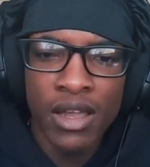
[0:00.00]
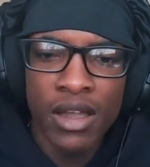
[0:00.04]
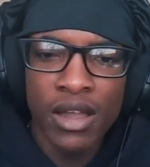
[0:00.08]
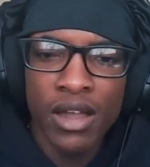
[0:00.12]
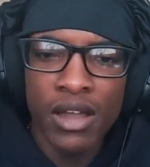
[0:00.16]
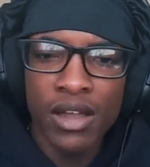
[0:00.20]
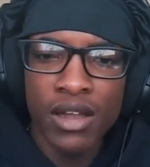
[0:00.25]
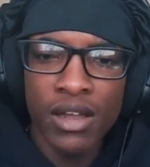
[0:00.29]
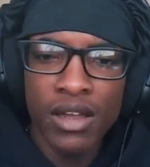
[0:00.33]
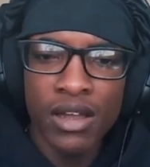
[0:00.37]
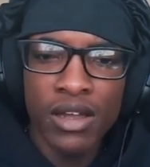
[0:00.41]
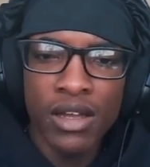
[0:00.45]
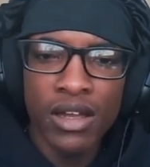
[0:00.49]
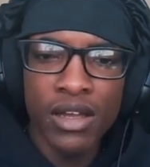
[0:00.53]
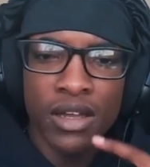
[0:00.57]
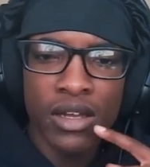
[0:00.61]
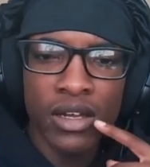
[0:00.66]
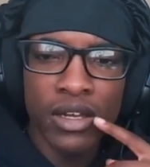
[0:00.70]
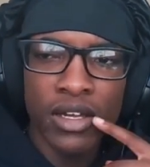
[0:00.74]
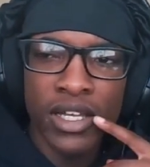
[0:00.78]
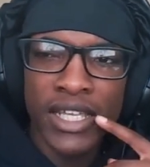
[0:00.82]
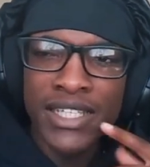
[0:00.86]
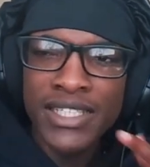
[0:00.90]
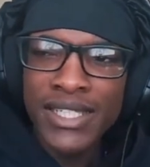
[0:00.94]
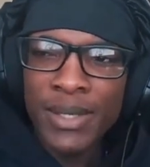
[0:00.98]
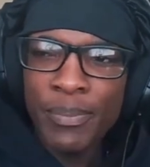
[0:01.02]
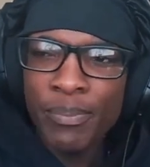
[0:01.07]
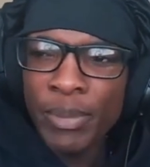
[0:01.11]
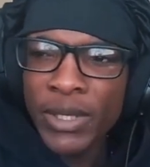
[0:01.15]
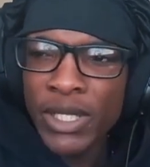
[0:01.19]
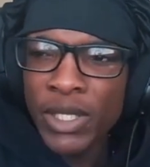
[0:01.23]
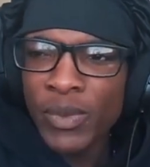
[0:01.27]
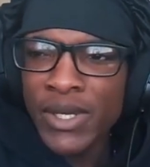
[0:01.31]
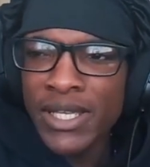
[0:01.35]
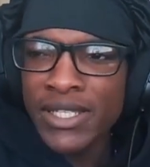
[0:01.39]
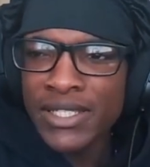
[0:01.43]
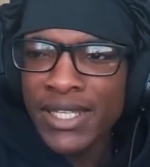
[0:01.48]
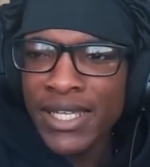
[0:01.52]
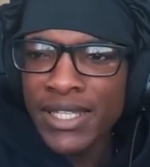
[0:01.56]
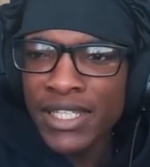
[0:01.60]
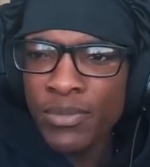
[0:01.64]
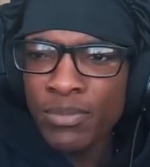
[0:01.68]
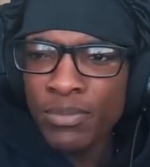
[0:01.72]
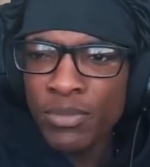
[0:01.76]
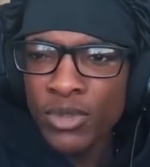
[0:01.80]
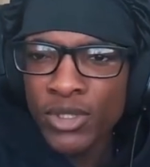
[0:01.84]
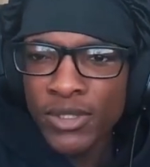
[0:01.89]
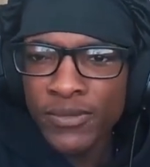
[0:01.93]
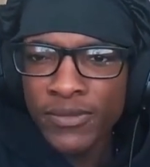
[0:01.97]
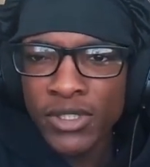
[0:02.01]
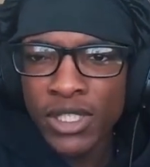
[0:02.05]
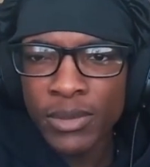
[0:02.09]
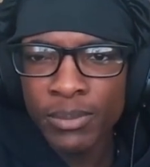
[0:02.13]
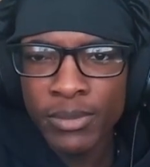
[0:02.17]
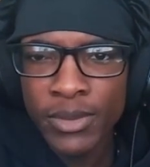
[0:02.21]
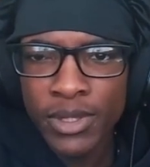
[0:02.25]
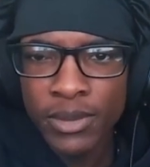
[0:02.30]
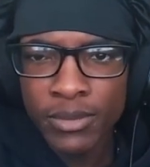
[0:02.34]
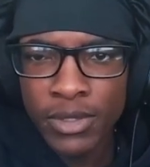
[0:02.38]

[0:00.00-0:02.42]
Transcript: Uh, is it? By the way, is there any music? Video?